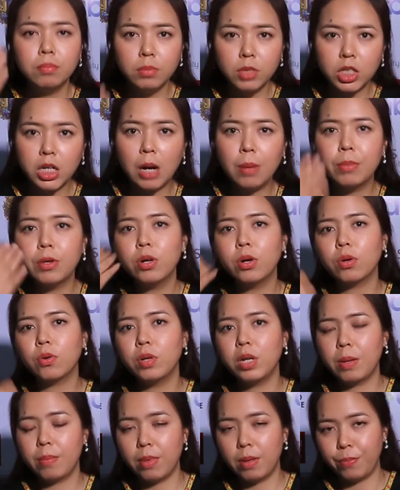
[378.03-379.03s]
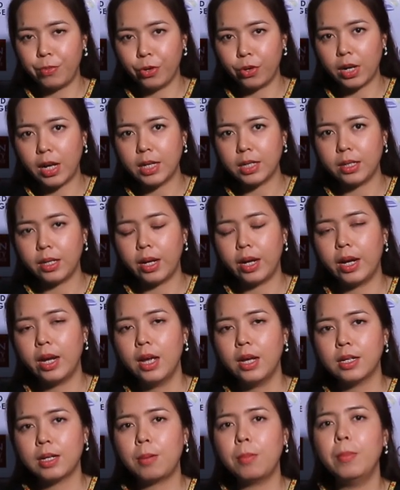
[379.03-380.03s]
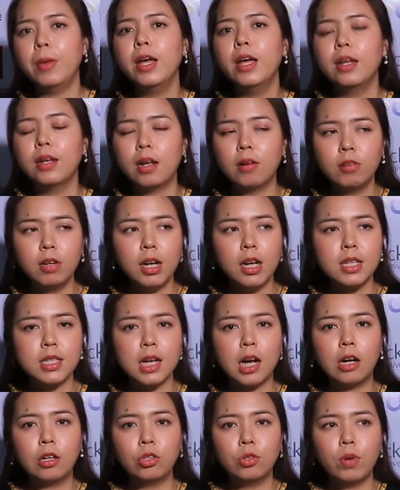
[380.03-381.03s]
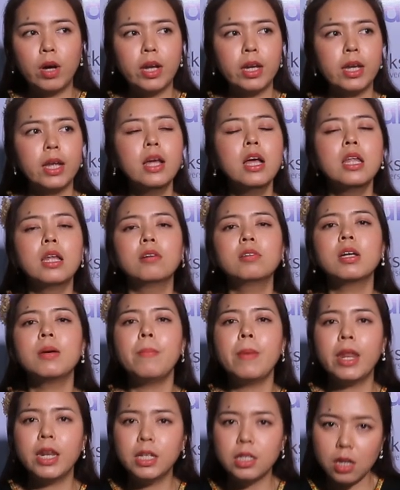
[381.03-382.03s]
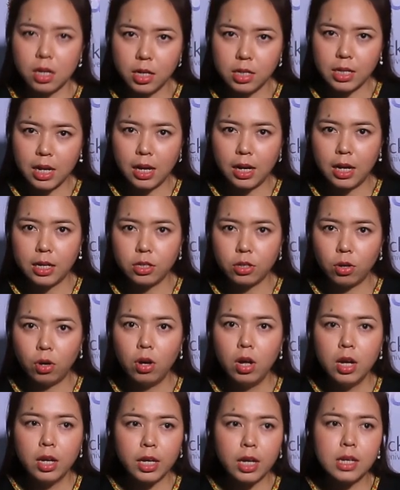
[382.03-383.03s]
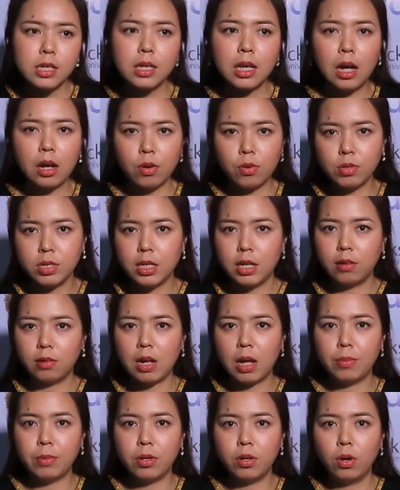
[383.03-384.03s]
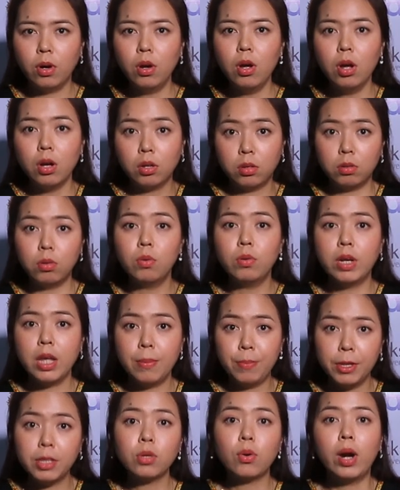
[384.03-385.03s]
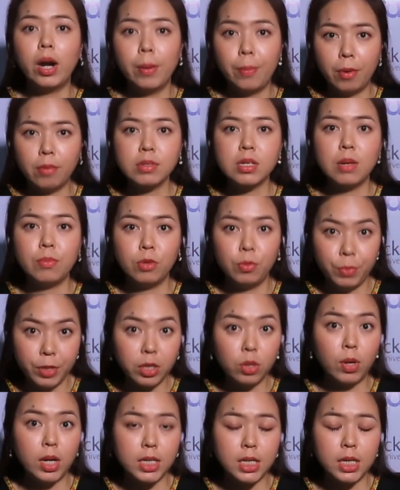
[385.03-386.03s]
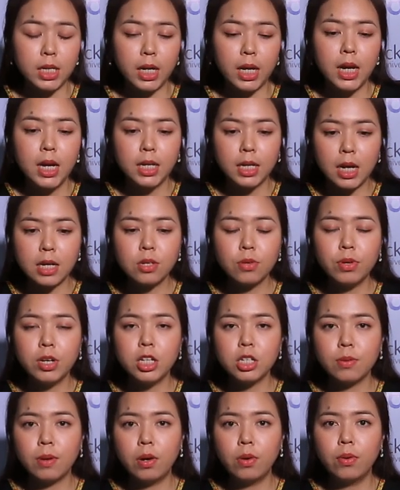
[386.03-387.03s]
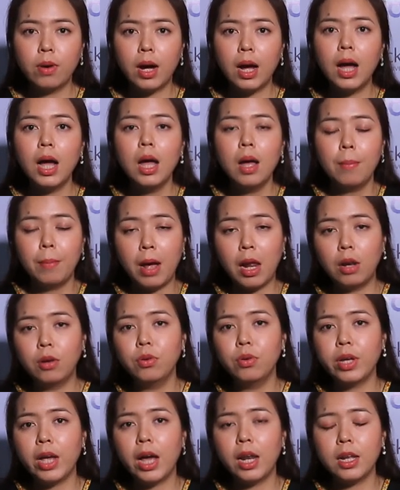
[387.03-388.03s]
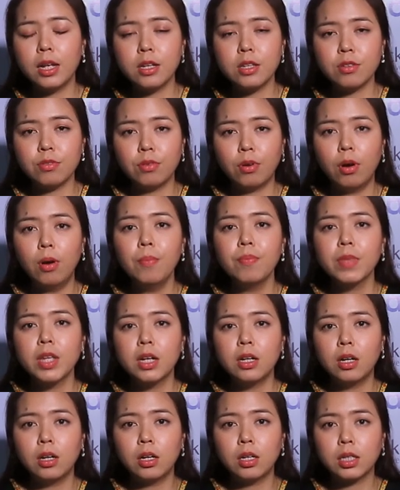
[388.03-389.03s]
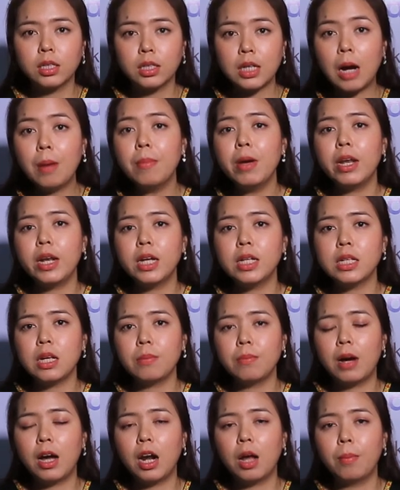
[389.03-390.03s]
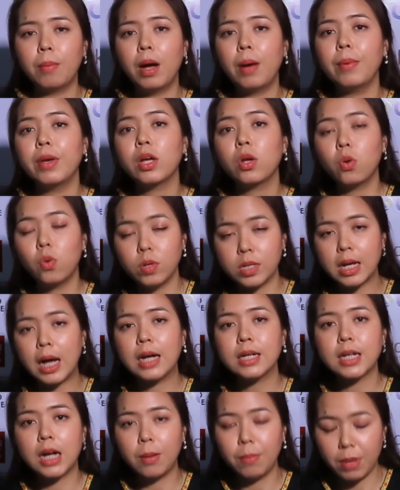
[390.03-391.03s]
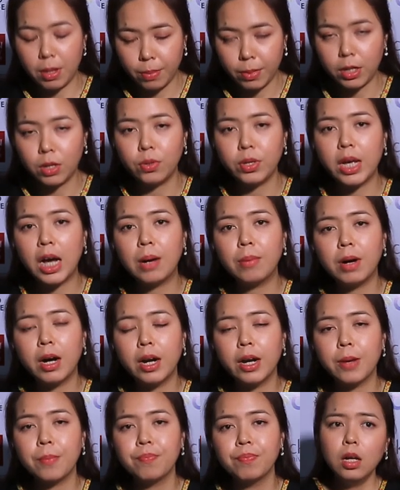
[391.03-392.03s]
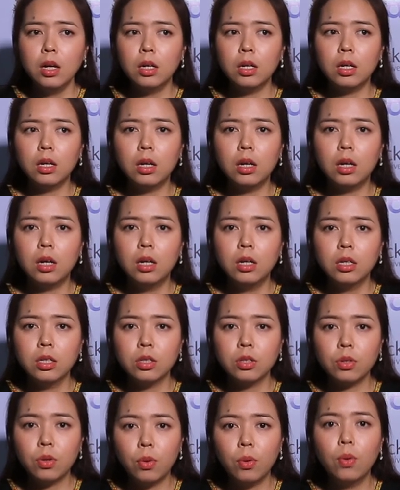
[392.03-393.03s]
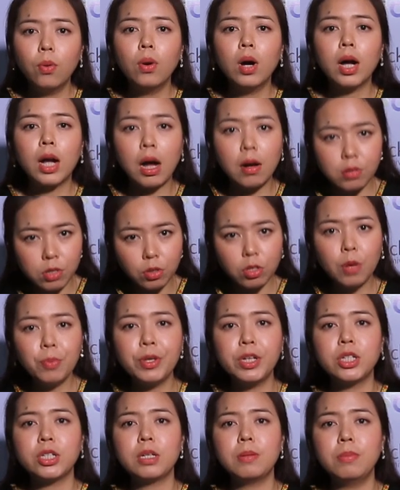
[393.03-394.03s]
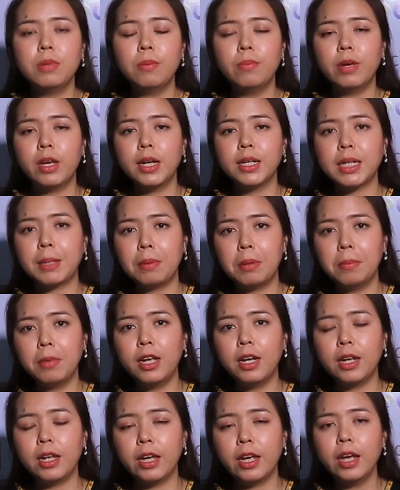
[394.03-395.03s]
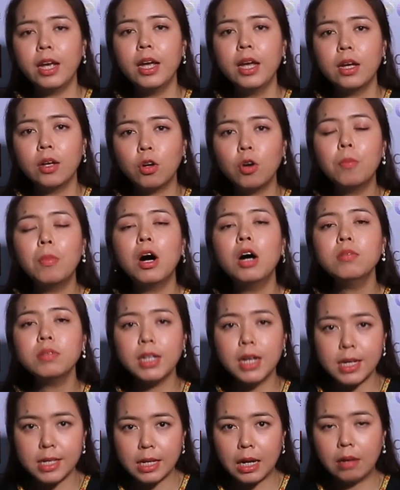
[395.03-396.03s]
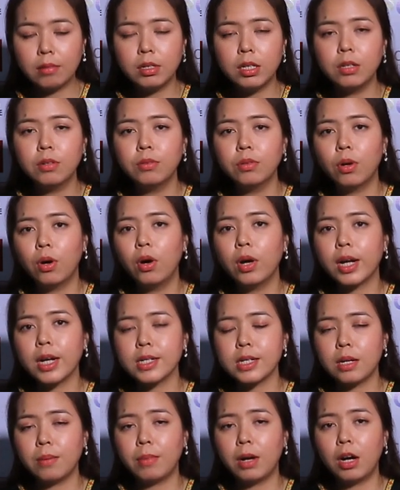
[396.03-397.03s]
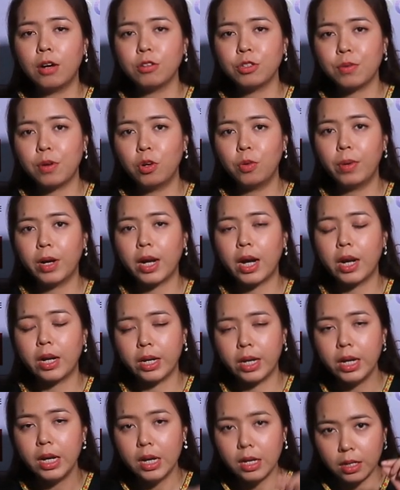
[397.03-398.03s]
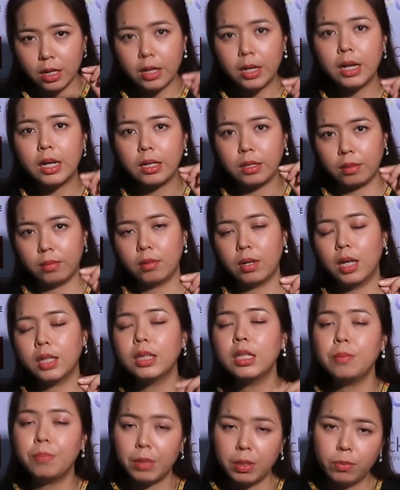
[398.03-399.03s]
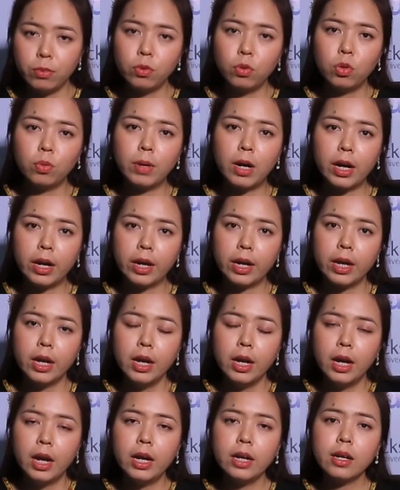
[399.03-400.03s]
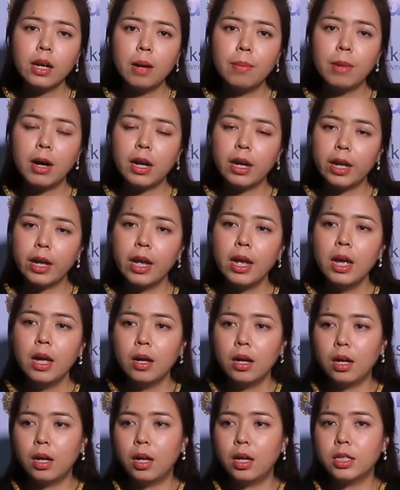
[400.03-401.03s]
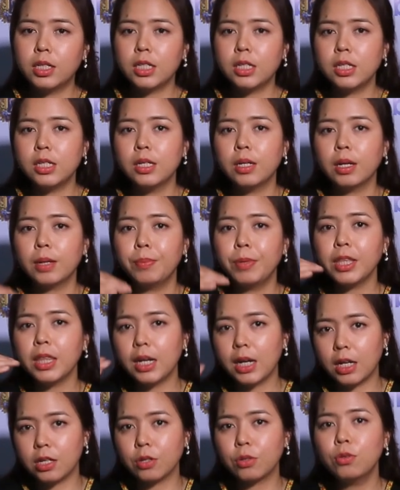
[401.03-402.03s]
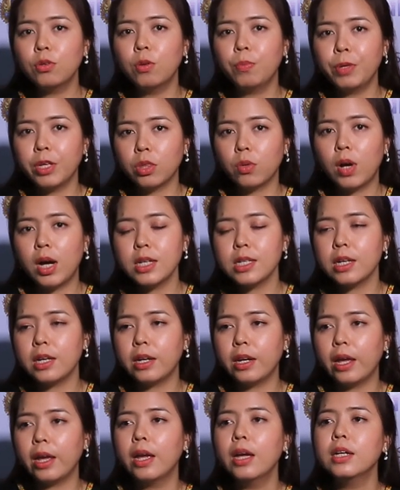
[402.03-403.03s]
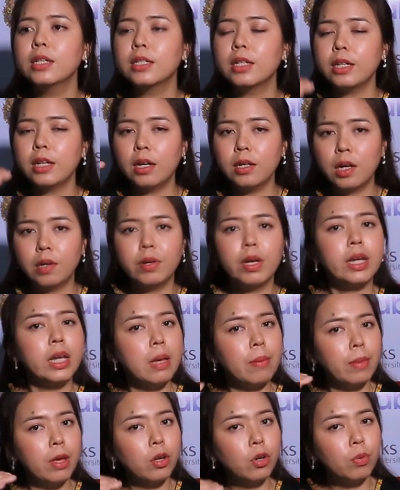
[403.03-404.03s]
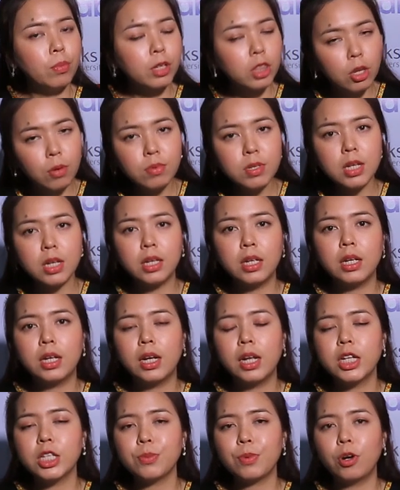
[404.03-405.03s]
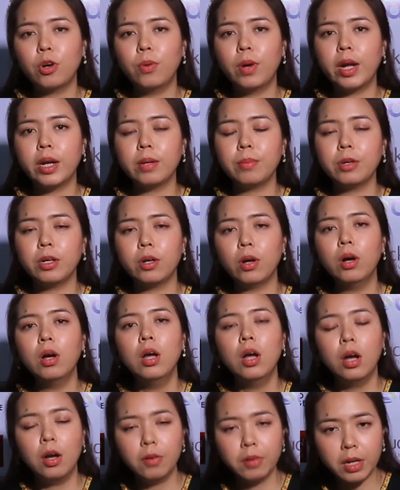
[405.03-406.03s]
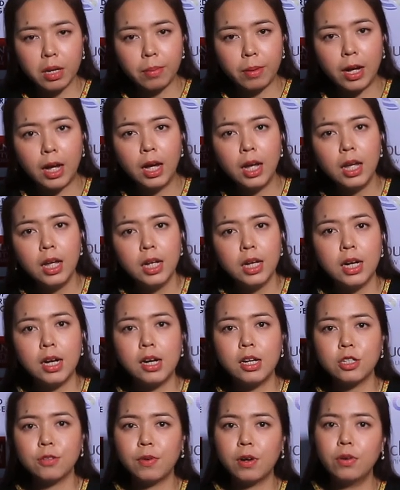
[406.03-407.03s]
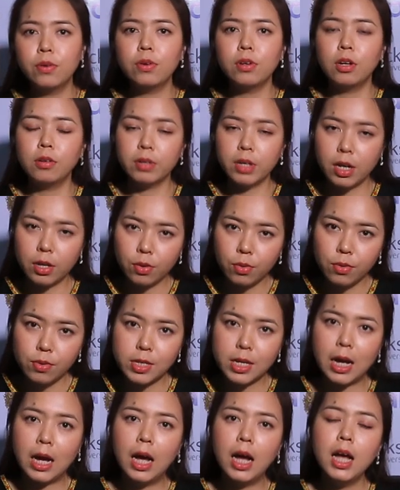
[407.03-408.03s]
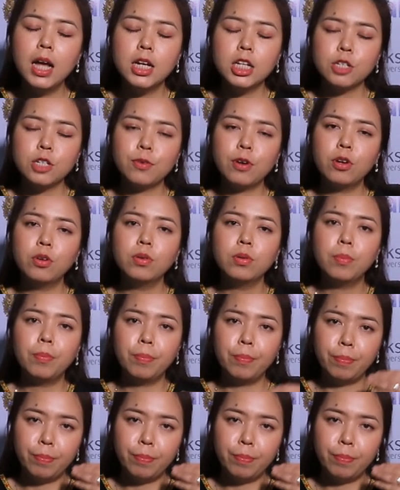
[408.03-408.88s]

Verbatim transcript: Jambio Kuna Mepio like day. Time met now letter to any, not a manager net and light door, case carcosi or labio, go net to our bones and you sit out at it. That's so you are, Paloya Lesro, uh, dominating Mara, goes out down my video Yavari. Uh, go a council of patient may made, have a melee, go mout a town euro, customer, Jorabagani, then nearly a tippy bulubai. Erika Male, uh, the better not to cook, Titoazi, the Yayanamego, Matonte, Le, Jamaruani Bio, Hokeba, uh, Jamaru Lungan Goza, Jamaru.